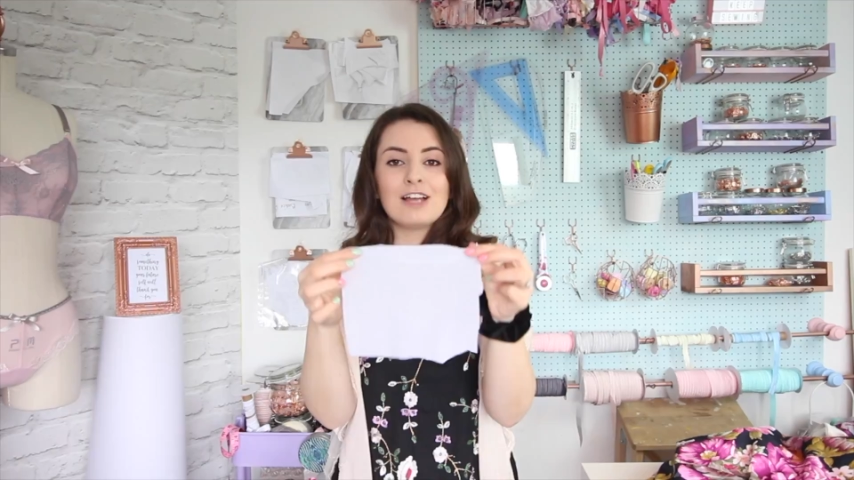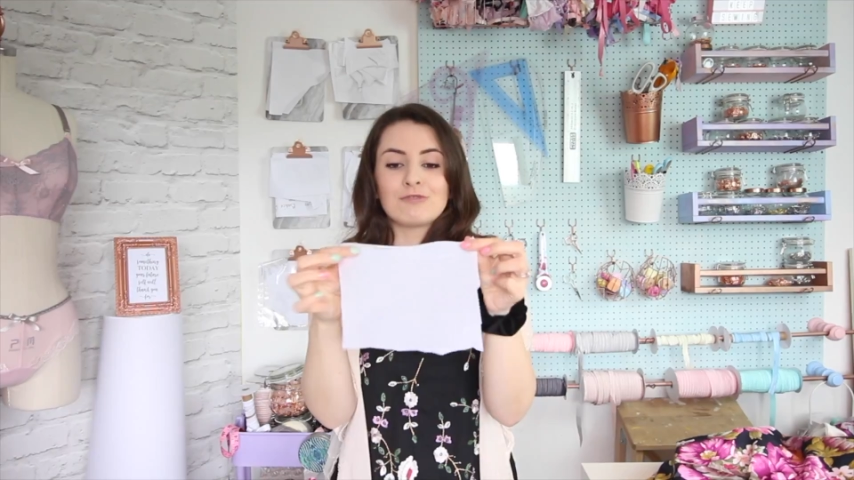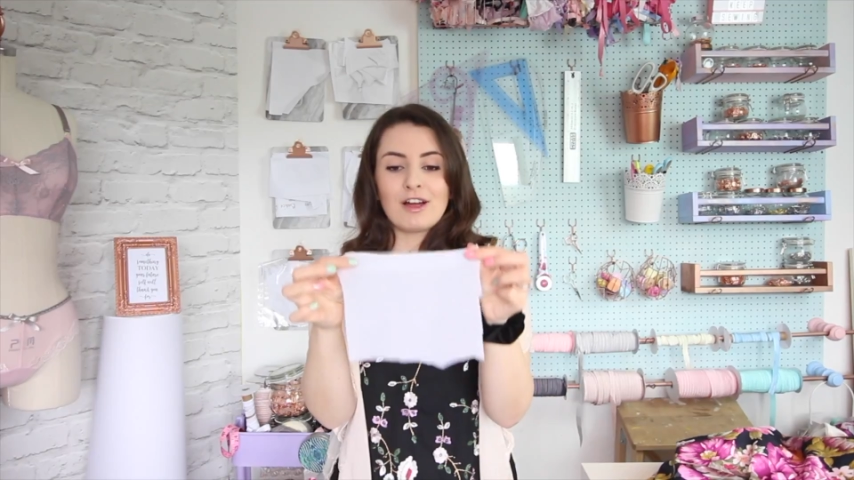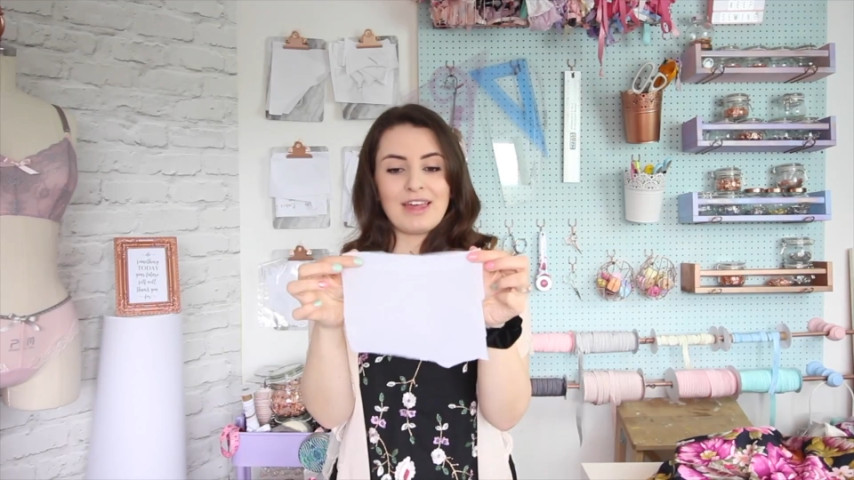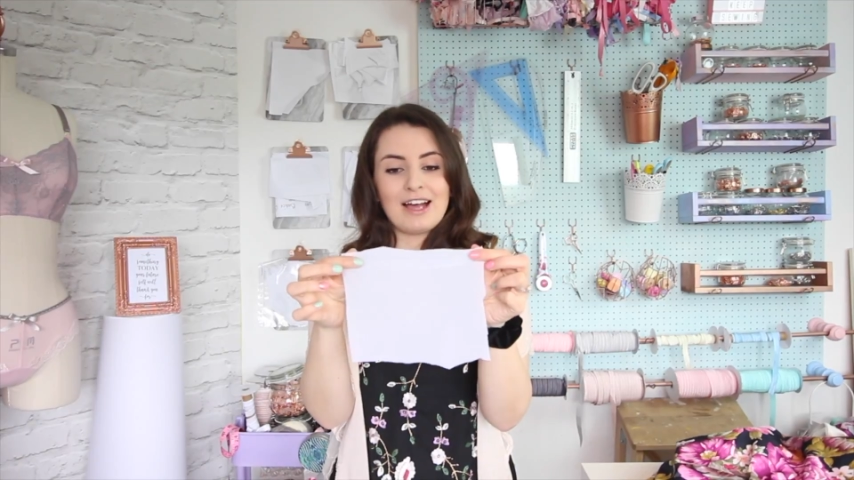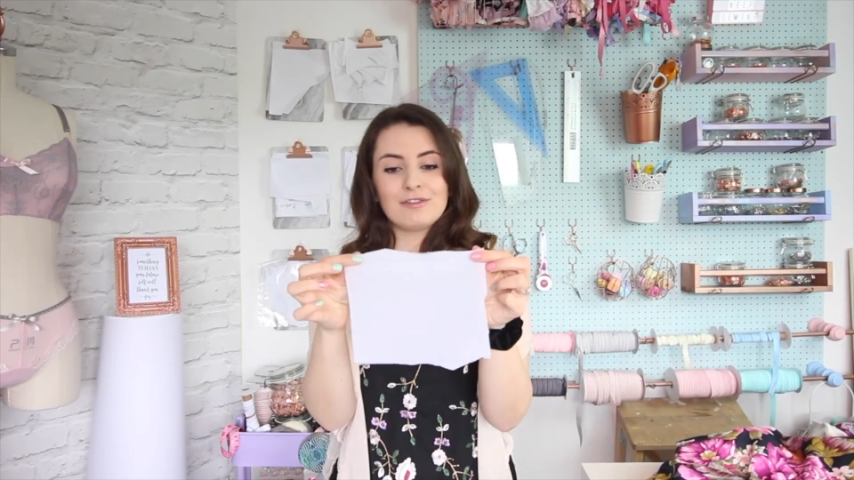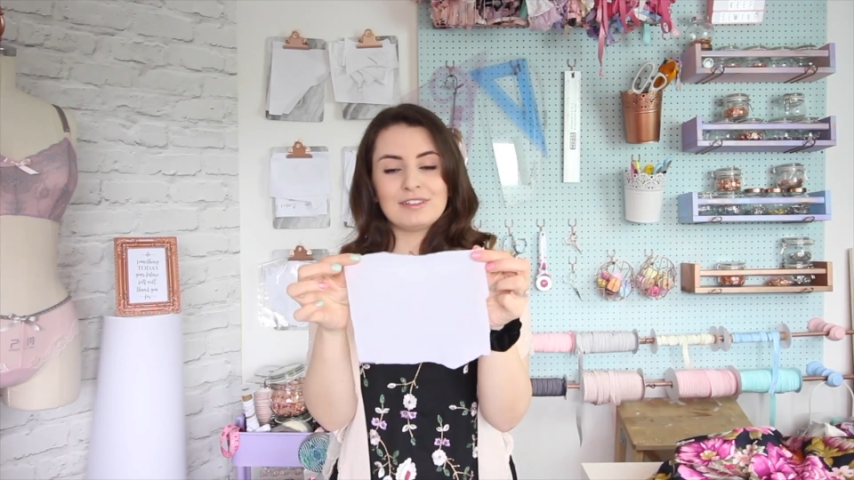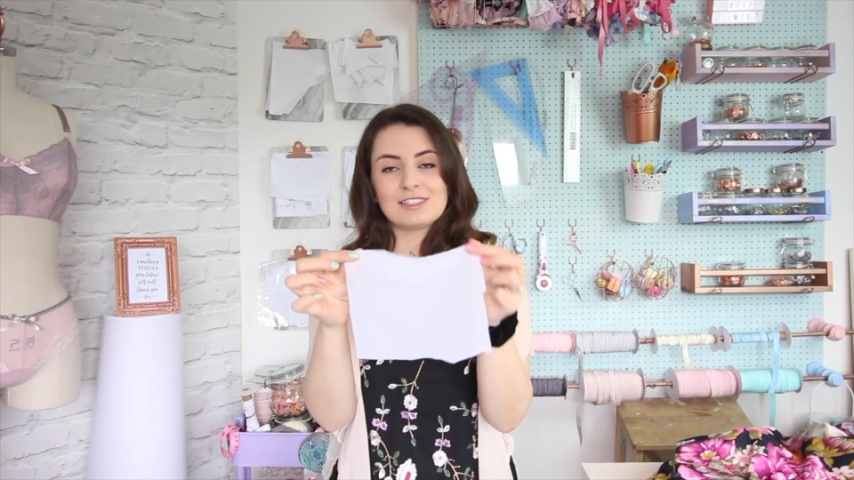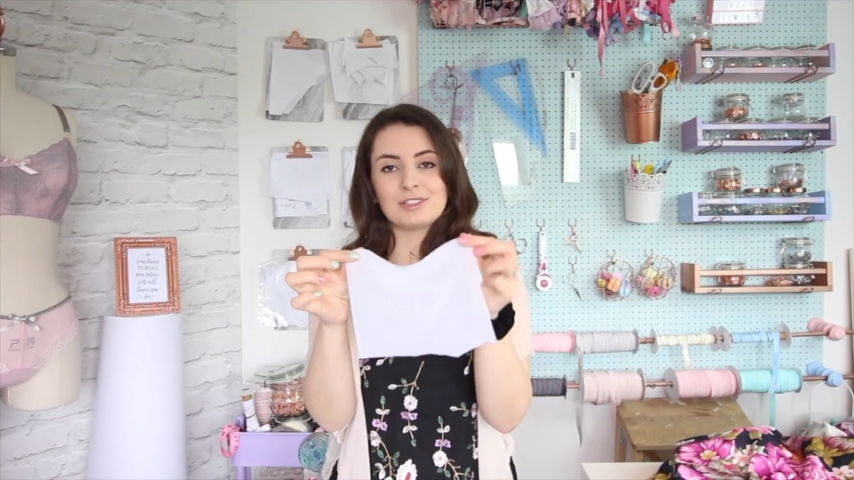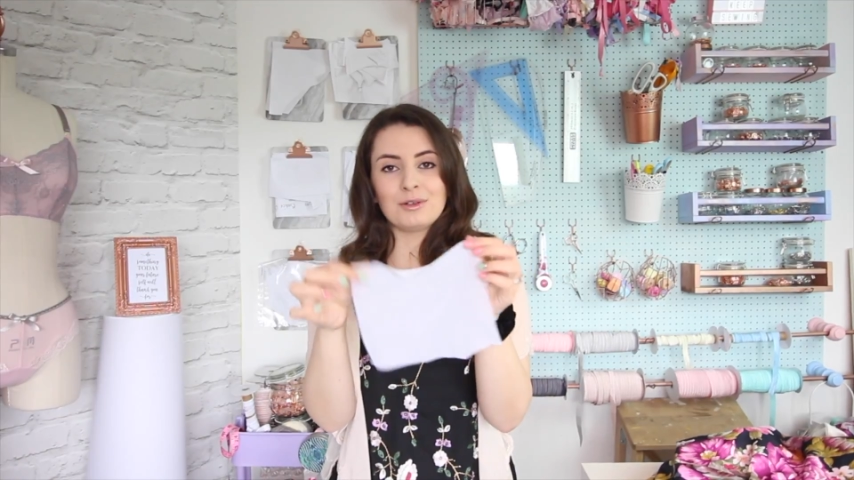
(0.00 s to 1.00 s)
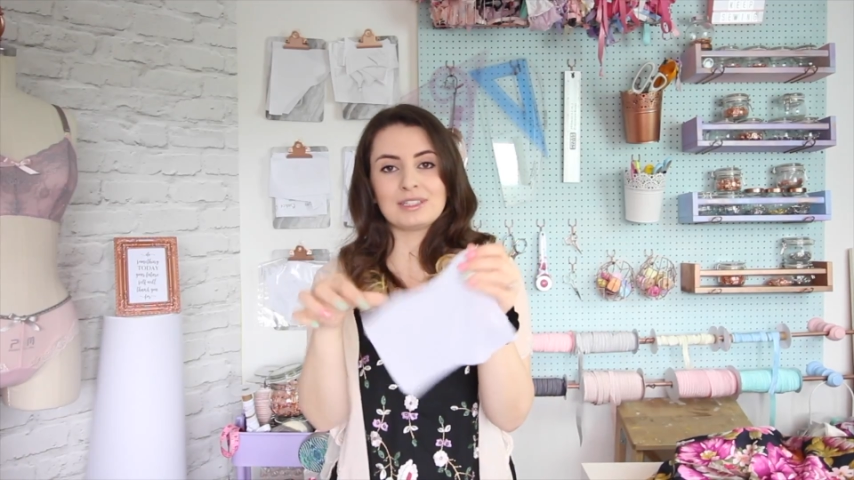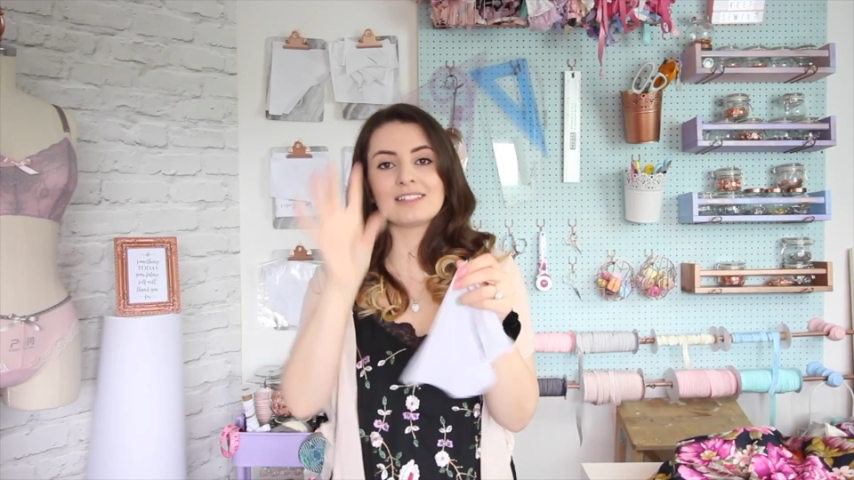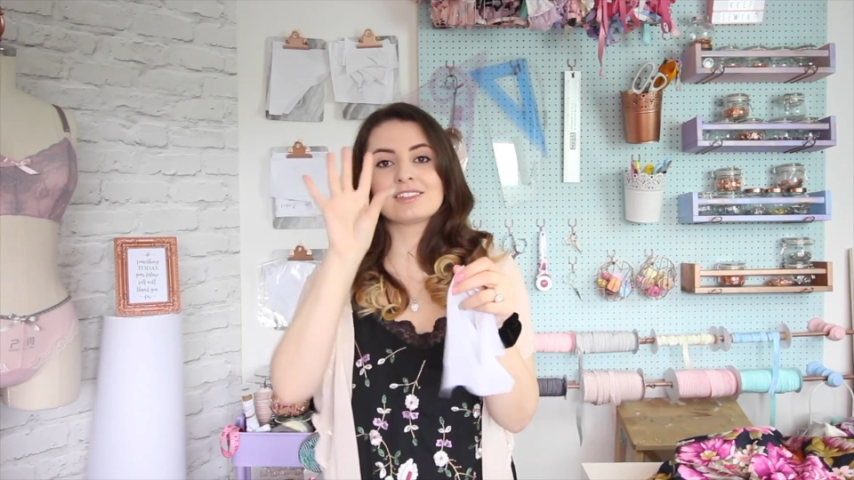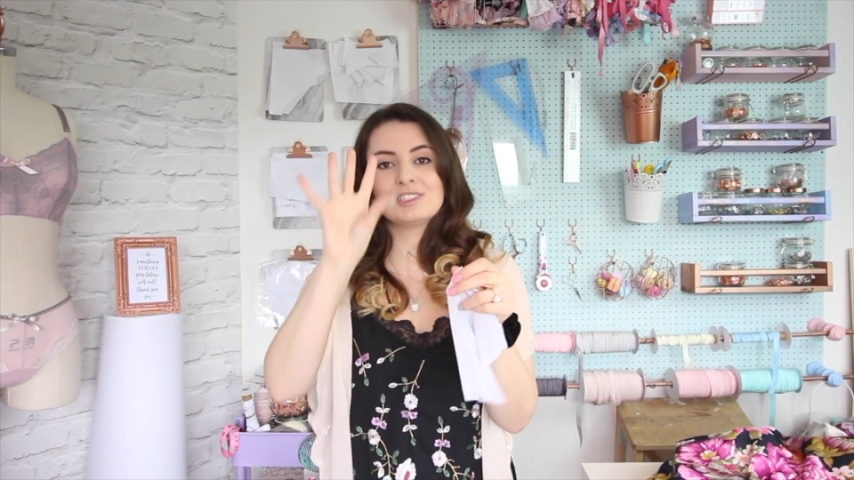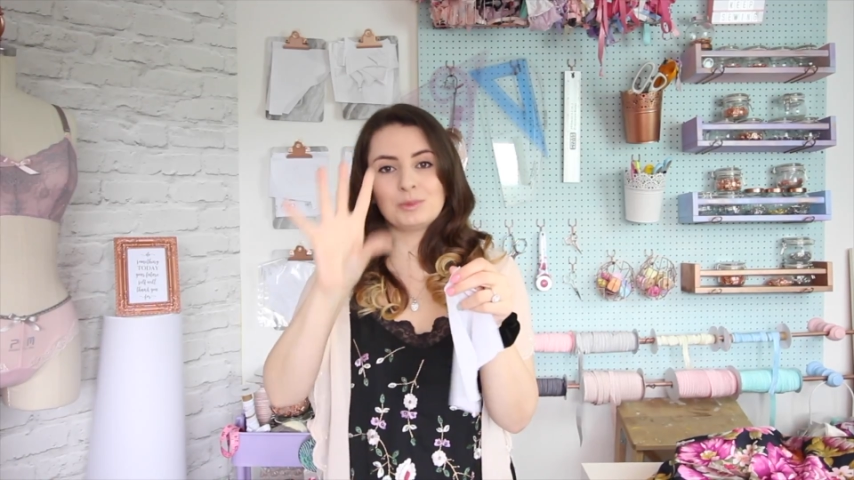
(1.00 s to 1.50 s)
rather helpfully sold
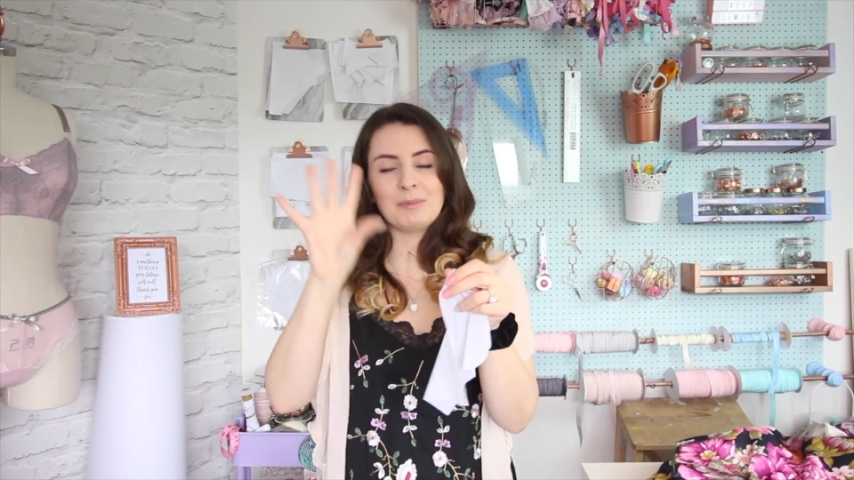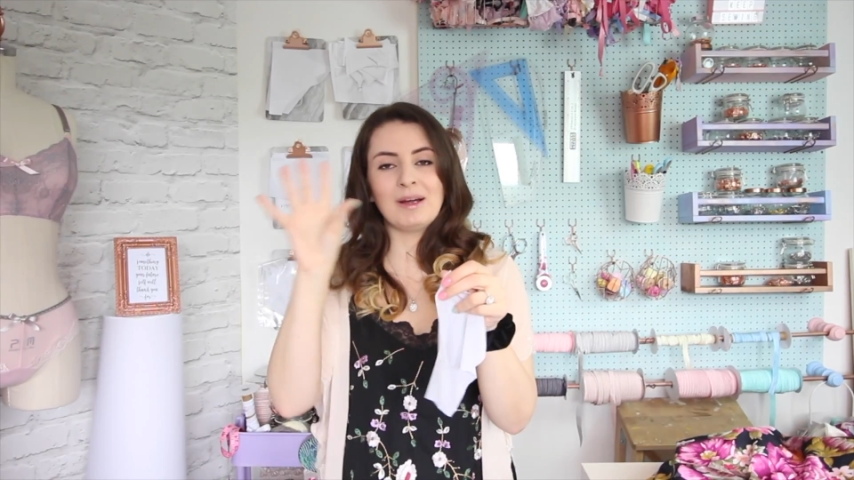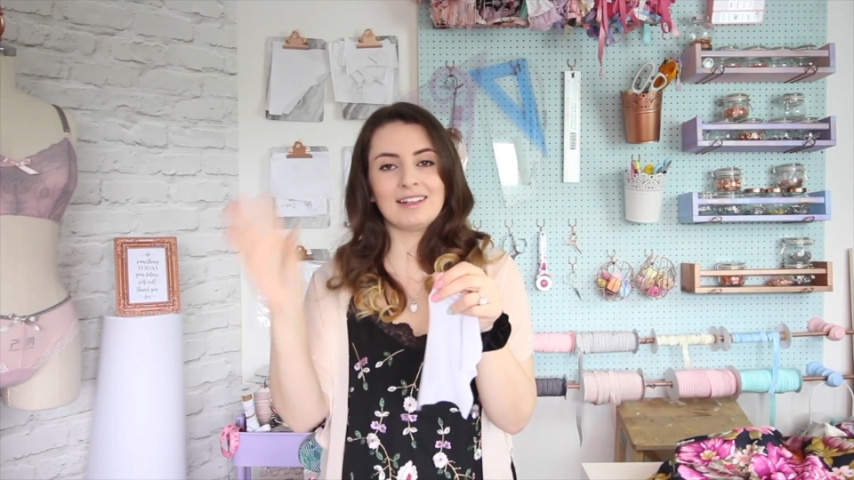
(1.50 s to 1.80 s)
as swimwear